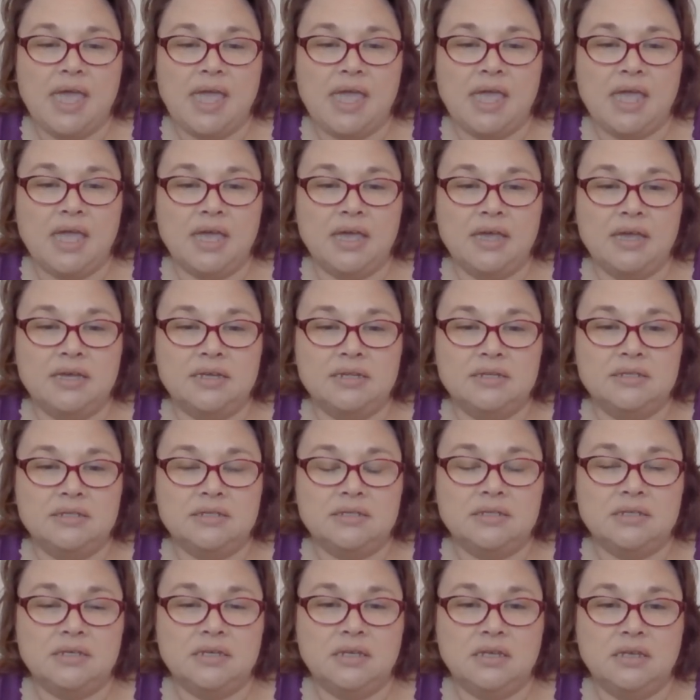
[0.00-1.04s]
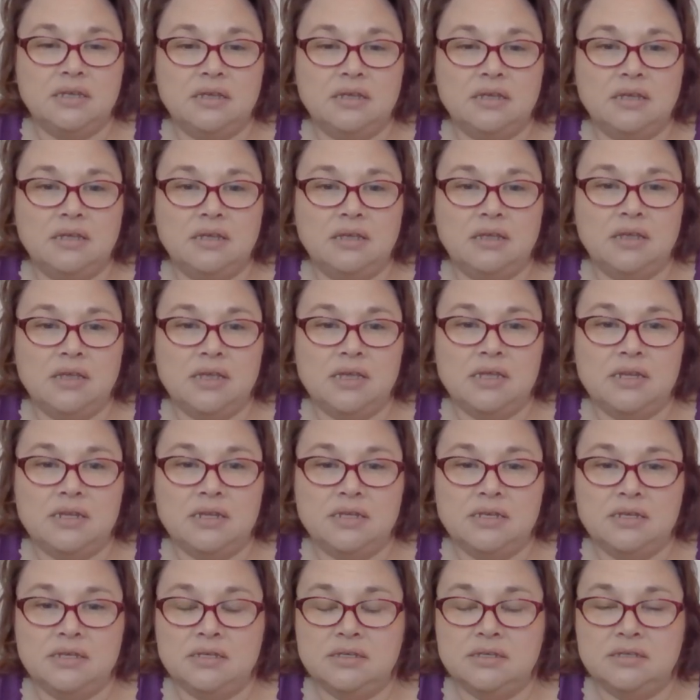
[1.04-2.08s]
And it
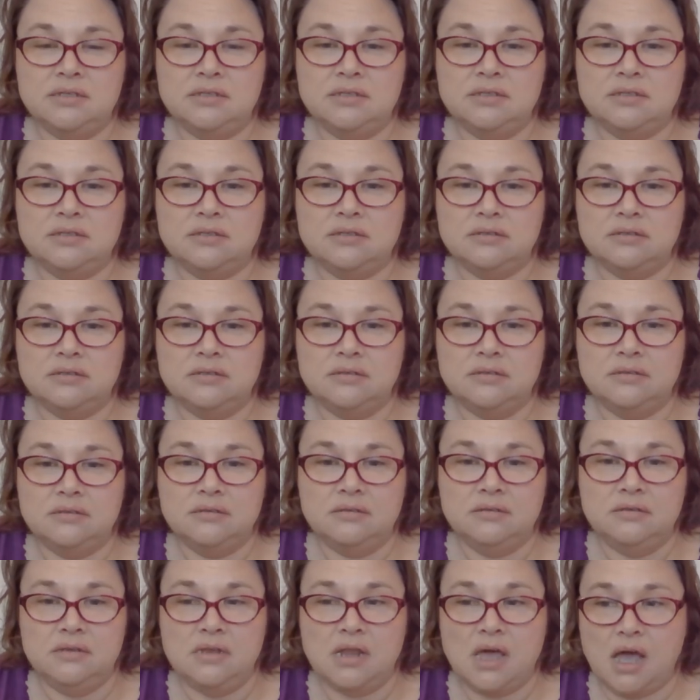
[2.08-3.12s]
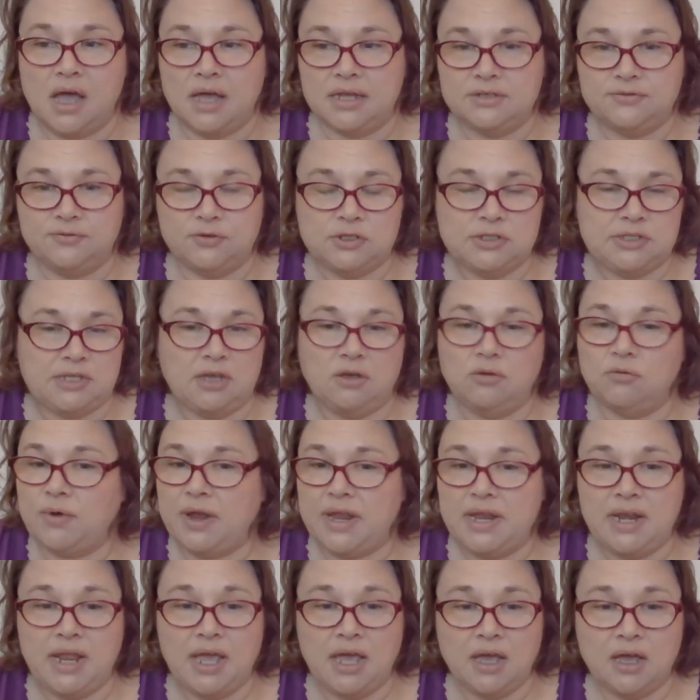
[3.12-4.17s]
is not for sale
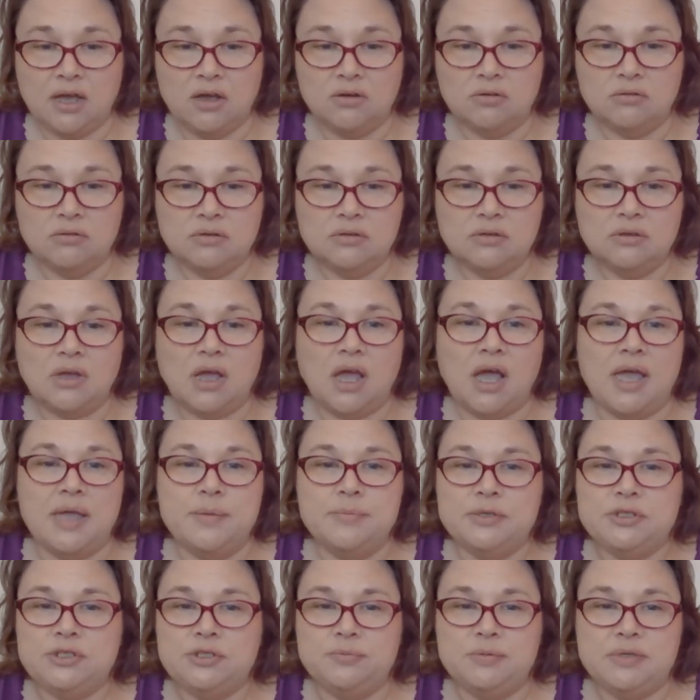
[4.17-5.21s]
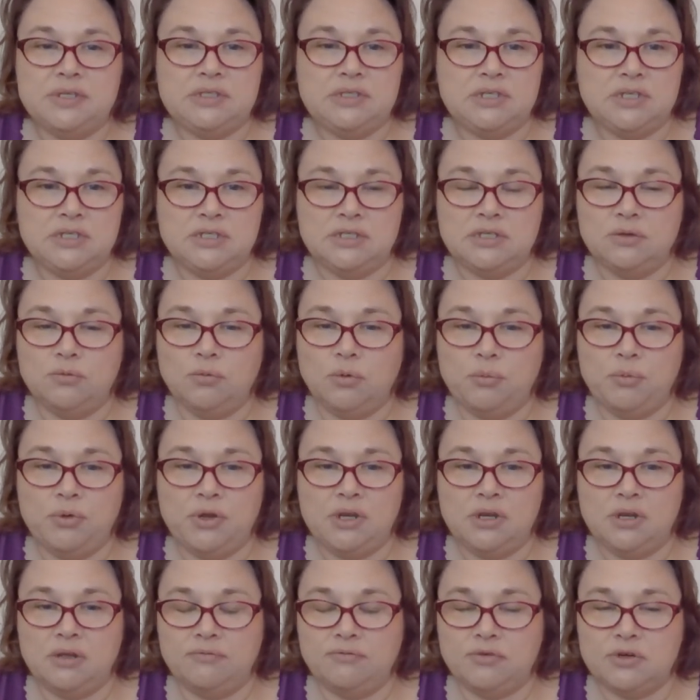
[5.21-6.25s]
right now. I'm assuming Stacy will
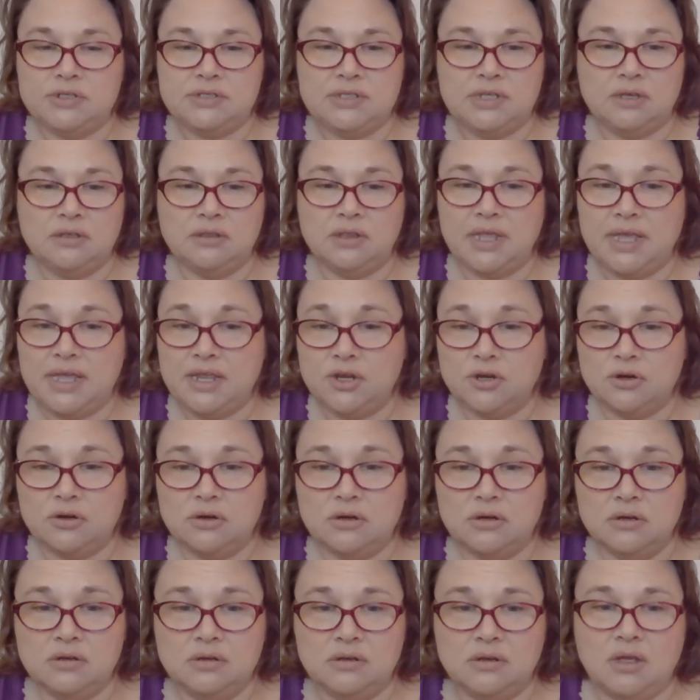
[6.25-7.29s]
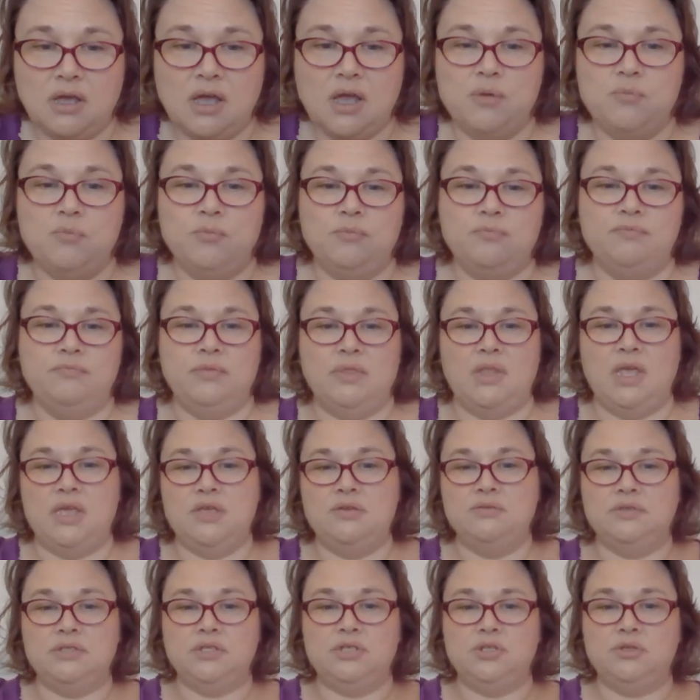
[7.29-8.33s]
put it up for sale later. Um, they
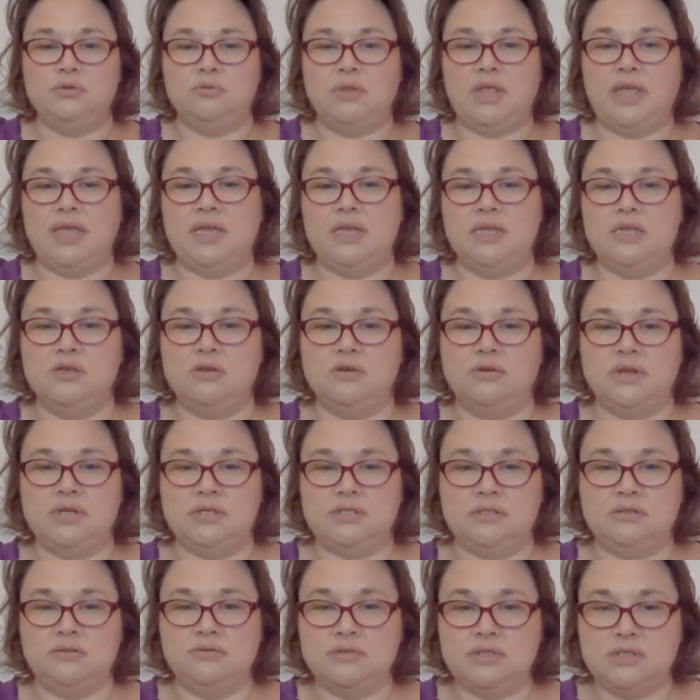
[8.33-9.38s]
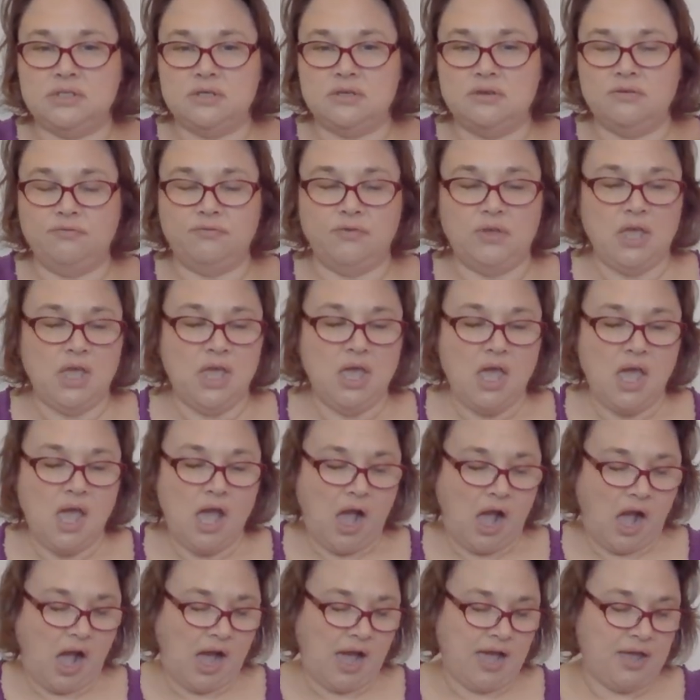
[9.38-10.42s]
usually do like a year exclusive.
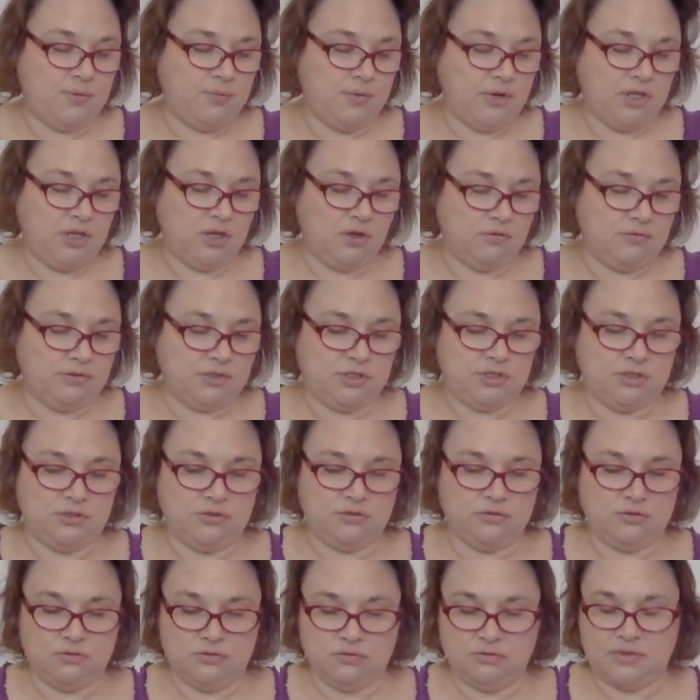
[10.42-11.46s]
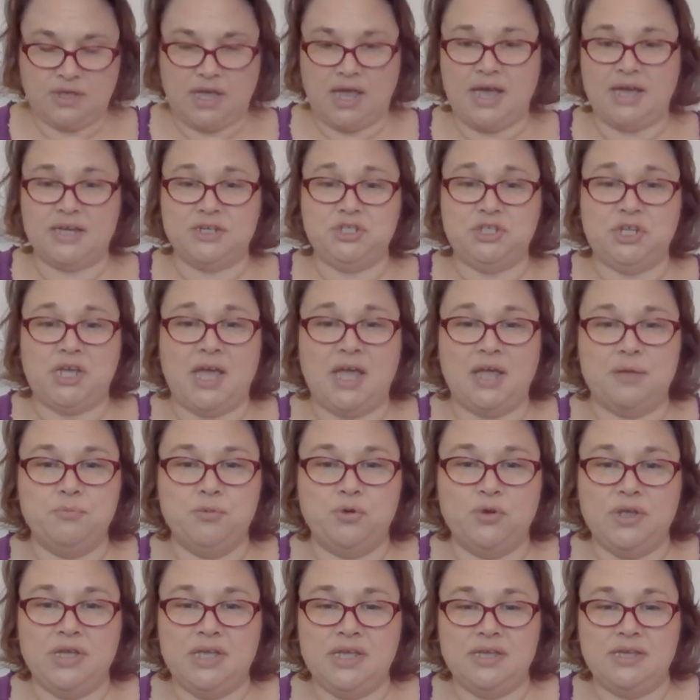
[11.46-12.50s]
I would go to the hashtag
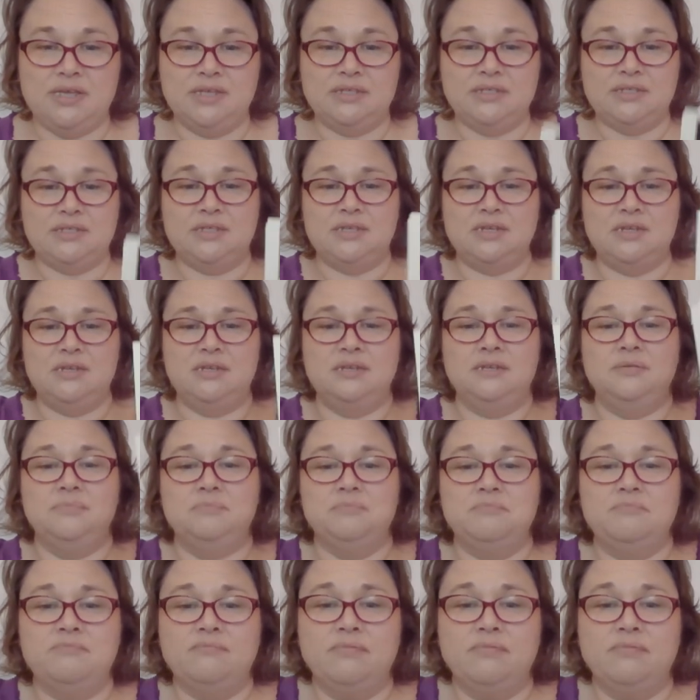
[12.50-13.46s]
Maria Higginson.